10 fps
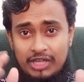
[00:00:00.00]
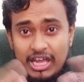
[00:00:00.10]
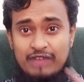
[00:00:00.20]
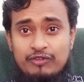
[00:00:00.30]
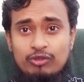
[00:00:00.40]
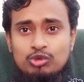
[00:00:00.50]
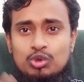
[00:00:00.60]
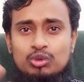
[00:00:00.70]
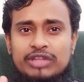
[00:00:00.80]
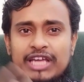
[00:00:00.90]
If you
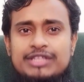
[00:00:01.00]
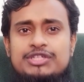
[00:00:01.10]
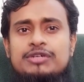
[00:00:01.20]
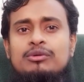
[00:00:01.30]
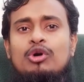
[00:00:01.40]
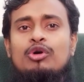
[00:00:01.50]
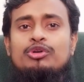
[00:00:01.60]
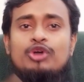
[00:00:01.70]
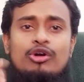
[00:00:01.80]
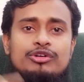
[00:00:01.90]
do this,
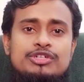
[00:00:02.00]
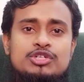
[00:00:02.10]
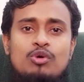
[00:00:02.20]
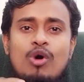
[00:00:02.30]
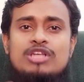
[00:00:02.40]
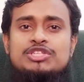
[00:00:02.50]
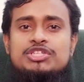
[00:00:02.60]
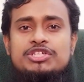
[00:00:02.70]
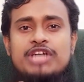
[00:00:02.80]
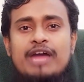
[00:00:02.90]
don't
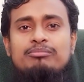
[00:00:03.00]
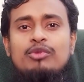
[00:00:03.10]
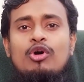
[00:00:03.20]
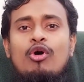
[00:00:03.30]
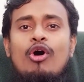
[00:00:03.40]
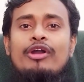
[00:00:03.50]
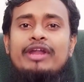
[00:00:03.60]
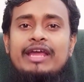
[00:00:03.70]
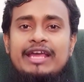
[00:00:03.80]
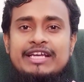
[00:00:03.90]
waste time on
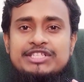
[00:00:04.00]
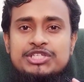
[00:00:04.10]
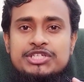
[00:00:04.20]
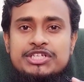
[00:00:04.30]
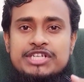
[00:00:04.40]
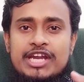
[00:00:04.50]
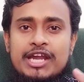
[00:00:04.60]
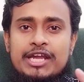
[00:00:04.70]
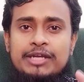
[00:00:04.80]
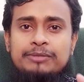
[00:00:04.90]

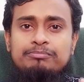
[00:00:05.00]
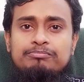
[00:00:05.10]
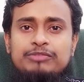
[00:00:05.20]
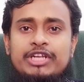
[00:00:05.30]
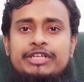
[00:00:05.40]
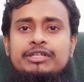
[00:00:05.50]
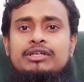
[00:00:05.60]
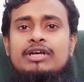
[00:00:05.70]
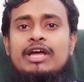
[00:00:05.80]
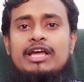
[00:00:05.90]
extremely
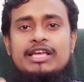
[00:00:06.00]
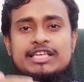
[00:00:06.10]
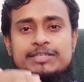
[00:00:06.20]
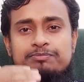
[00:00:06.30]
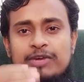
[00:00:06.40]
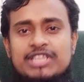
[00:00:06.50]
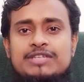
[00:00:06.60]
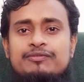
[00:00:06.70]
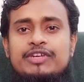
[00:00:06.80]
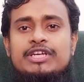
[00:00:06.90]

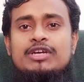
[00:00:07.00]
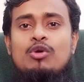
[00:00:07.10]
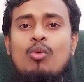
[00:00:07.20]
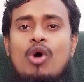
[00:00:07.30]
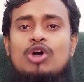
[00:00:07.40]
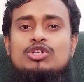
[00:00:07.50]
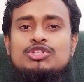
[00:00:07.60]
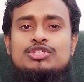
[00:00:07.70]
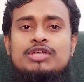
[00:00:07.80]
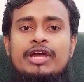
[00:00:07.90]
specific
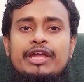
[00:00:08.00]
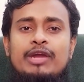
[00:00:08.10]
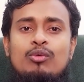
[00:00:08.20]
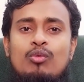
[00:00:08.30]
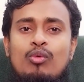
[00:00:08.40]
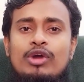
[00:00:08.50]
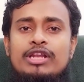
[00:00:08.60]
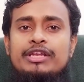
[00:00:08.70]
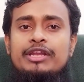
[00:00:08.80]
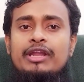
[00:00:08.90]
words you
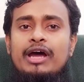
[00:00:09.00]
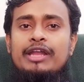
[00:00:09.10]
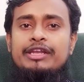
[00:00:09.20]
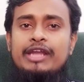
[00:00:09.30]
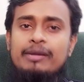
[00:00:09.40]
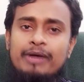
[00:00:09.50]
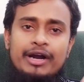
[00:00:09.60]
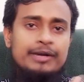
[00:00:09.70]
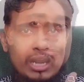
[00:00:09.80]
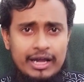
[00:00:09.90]
will
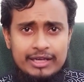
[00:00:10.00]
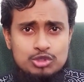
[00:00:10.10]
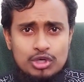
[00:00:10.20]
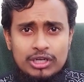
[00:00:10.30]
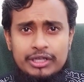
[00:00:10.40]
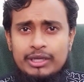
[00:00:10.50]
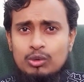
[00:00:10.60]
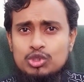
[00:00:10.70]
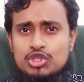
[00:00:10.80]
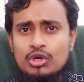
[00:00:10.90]
never actually
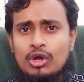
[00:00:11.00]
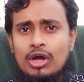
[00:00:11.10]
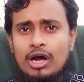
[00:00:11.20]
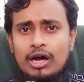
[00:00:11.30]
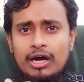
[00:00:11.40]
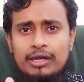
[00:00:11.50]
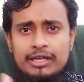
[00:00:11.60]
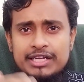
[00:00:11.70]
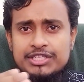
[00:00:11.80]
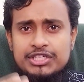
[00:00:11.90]
use.
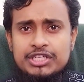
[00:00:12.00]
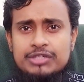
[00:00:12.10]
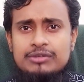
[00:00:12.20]
Instead,